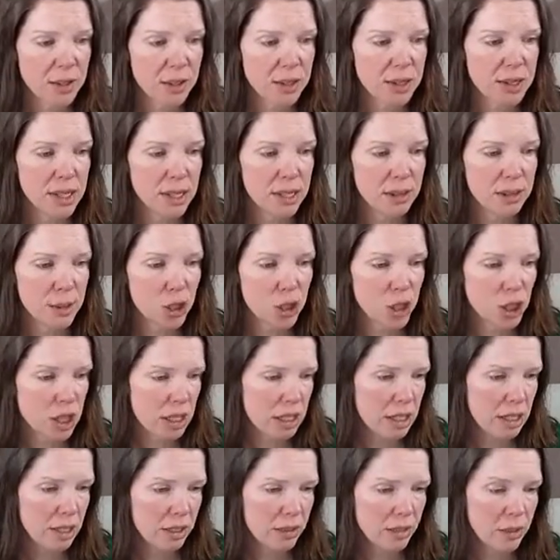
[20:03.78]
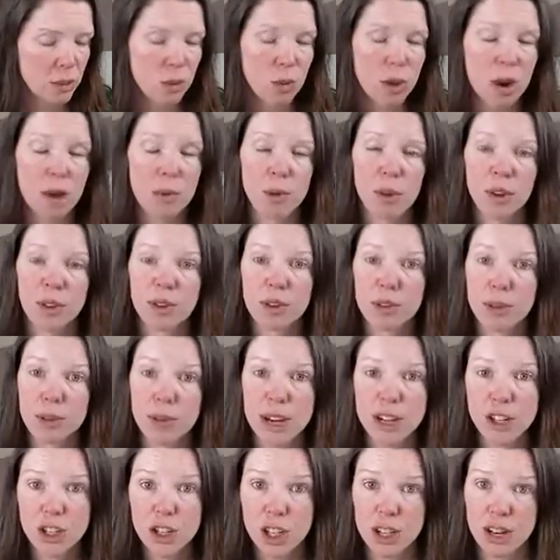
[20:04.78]
using a machine. If you want more
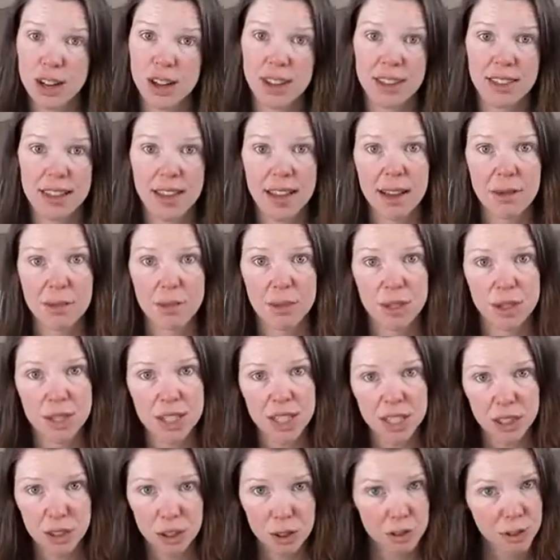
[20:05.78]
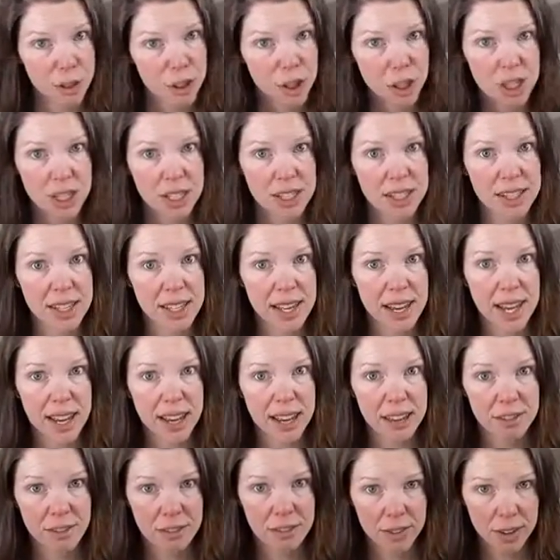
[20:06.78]
information on that particular machine that
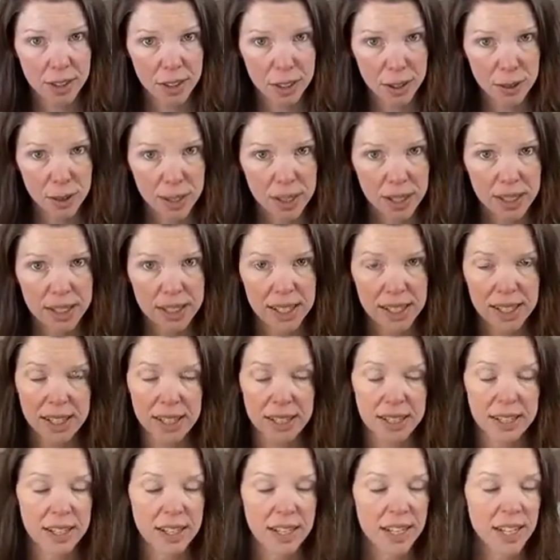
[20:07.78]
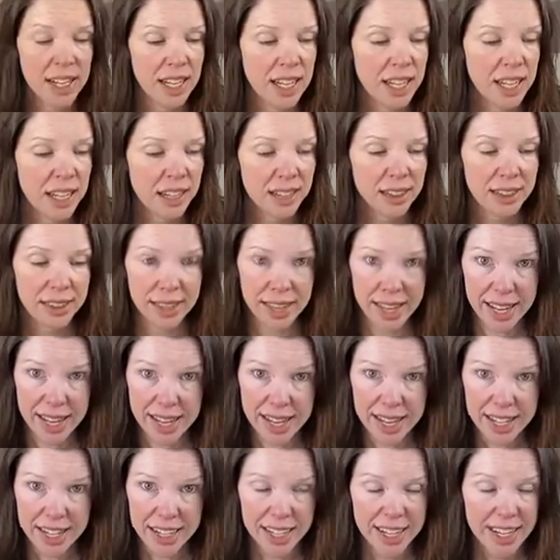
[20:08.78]
I've evaluated and
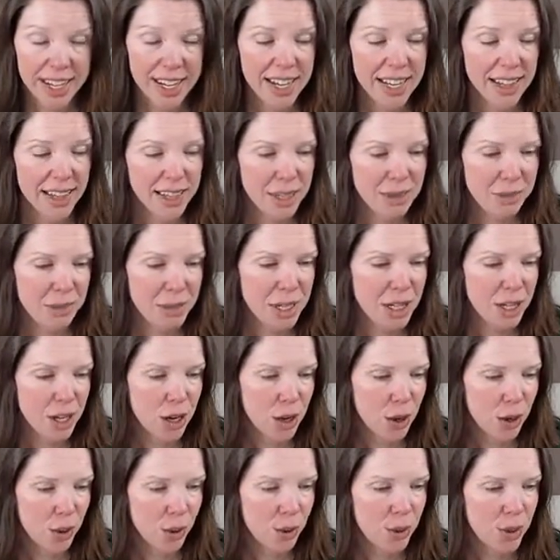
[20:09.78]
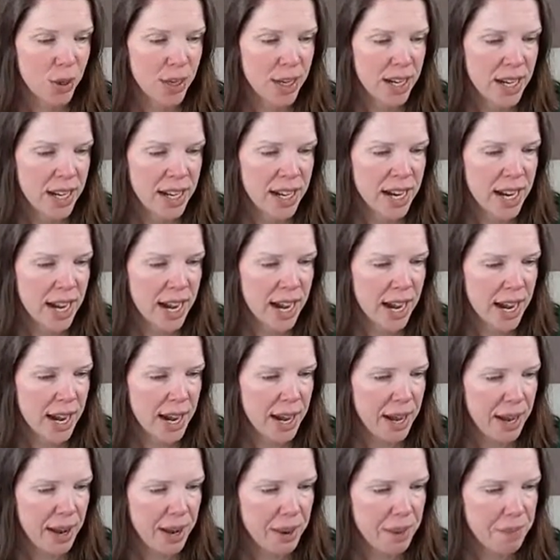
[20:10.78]
let me know.
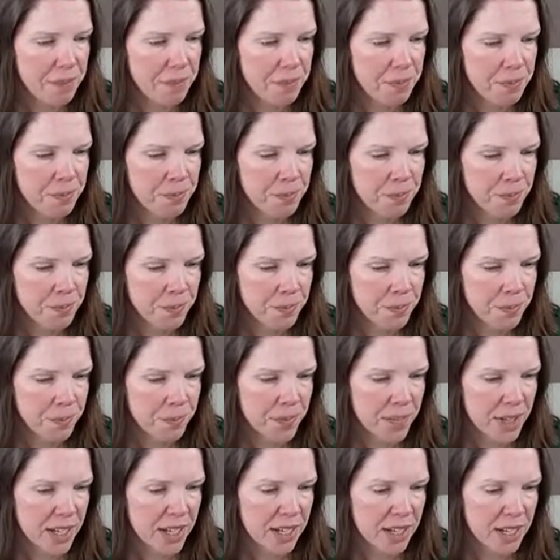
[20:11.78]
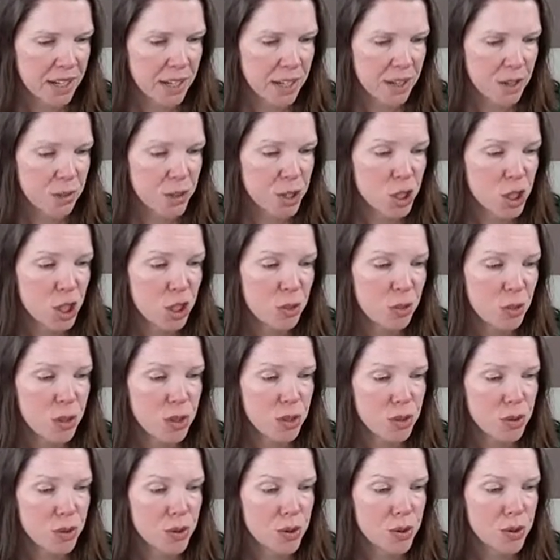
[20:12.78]
The machine we
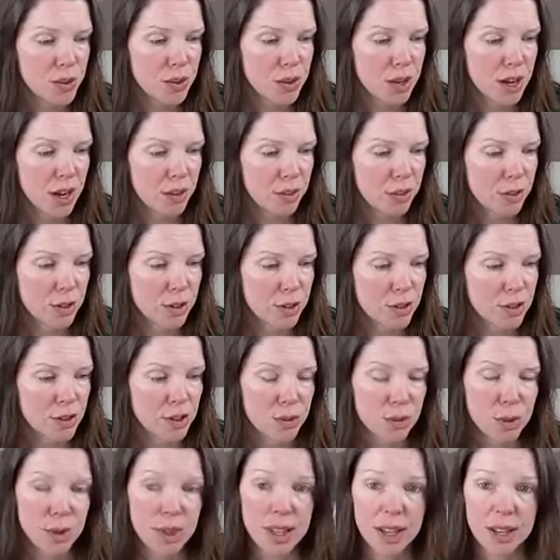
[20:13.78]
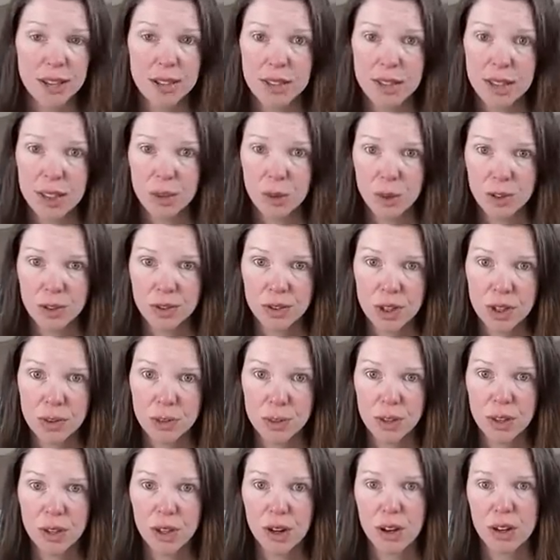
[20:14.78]
use covers 3,000 square
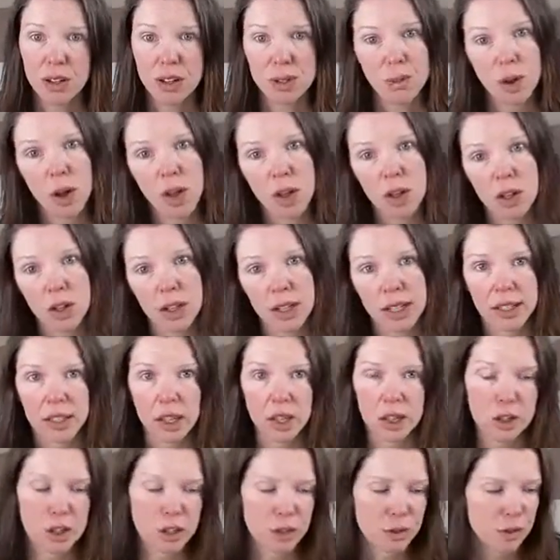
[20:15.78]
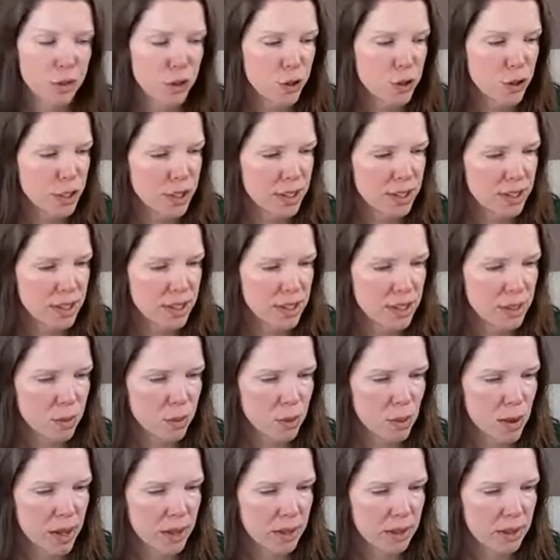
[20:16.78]
feet, but there are smaller and larger versions as
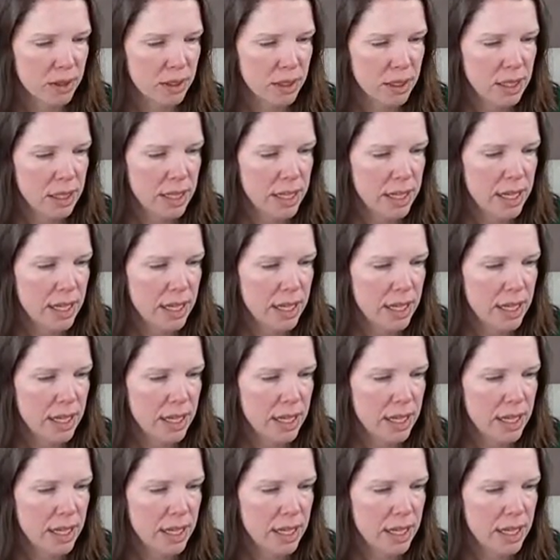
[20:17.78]
well.